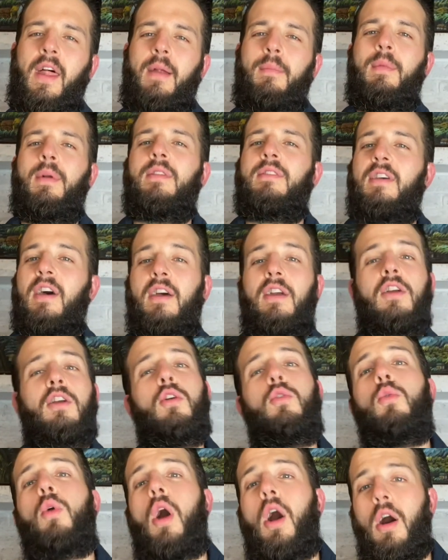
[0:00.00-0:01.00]
then I'm going to tell you
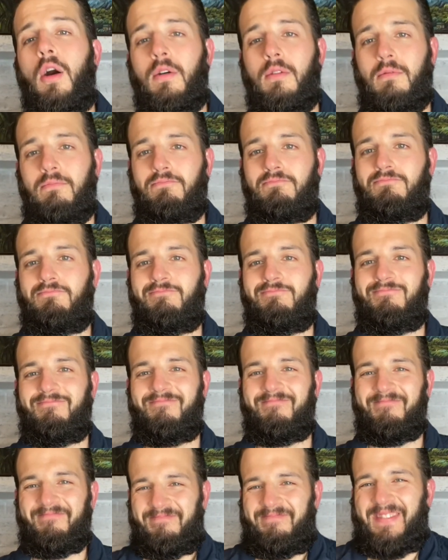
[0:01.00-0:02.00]
you're wrong.
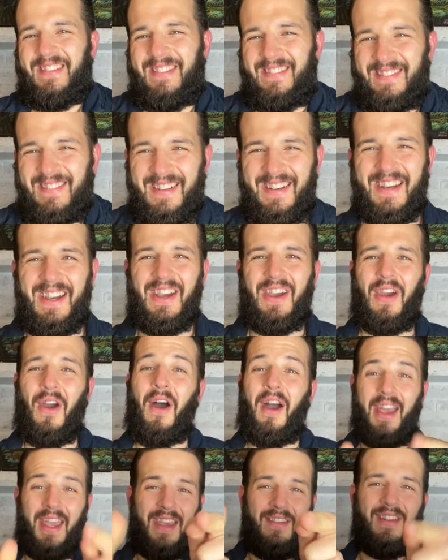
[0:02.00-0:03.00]
Go
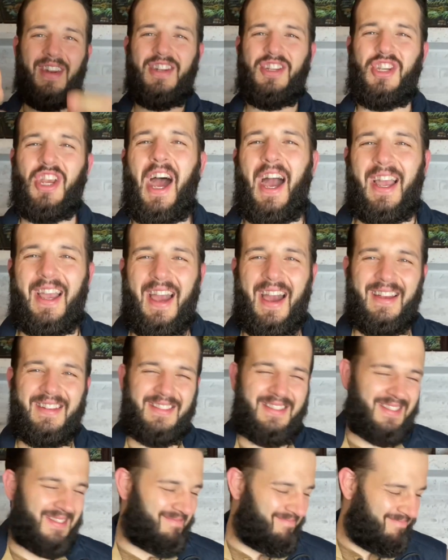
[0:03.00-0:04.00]
ahead, give it a shot, guys.